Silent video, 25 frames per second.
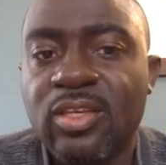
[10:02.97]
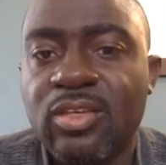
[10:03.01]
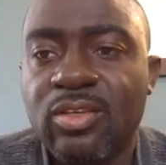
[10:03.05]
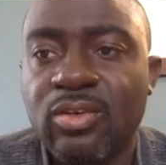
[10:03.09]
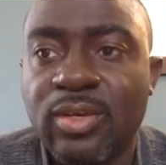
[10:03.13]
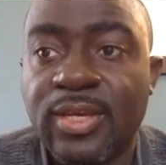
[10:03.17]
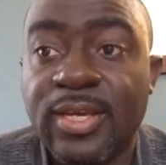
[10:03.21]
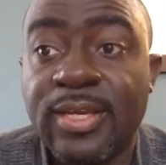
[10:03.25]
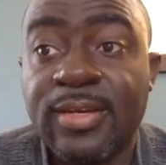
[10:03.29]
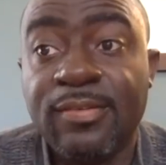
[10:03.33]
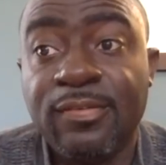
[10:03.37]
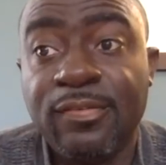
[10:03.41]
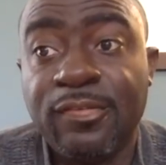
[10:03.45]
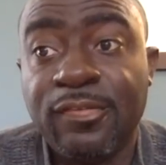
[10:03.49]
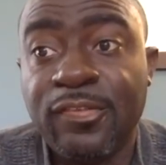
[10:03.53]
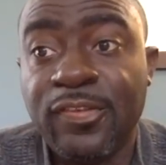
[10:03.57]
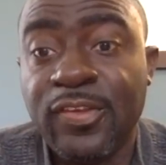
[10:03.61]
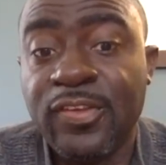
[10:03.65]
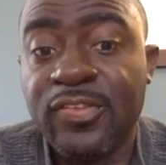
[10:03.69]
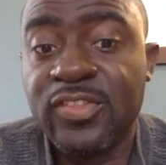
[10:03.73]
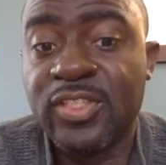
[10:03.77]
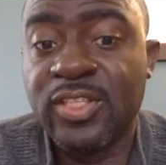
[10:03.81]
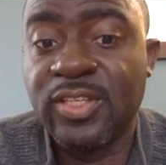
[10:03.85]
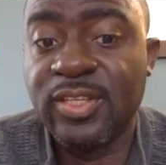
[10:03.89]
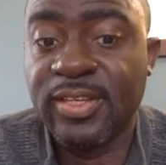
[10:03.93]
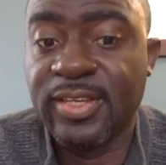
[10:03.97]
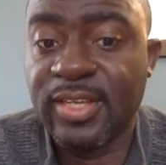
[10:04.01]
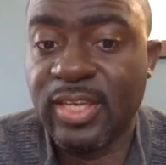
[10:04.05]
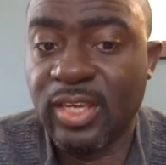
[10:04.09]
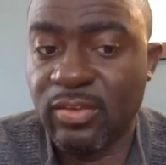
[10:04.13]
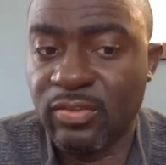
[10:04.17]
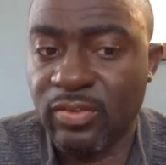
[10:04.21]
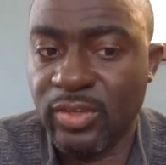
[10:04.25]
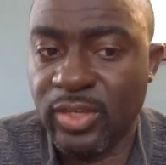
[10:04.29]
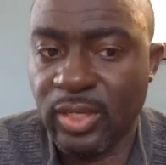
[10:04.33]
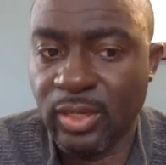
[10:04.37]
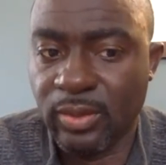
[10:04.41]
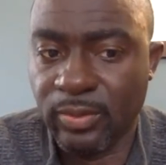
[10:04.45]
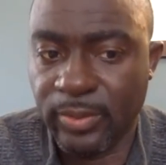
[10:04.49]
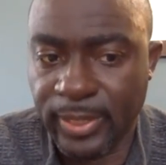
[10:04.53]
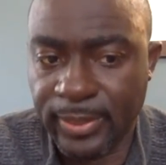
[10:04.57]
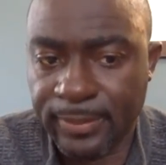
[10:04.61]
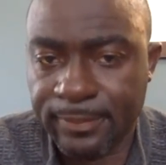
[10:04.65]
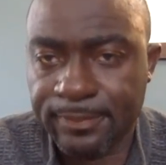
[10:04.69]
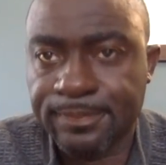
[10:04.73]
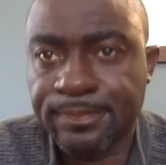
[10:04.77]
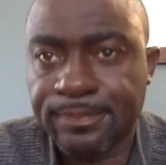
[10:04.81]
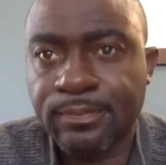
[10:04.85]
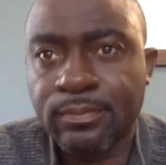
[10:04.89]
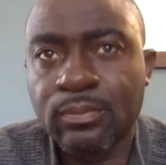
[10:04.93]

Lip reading: you're getting 15 kVA, right?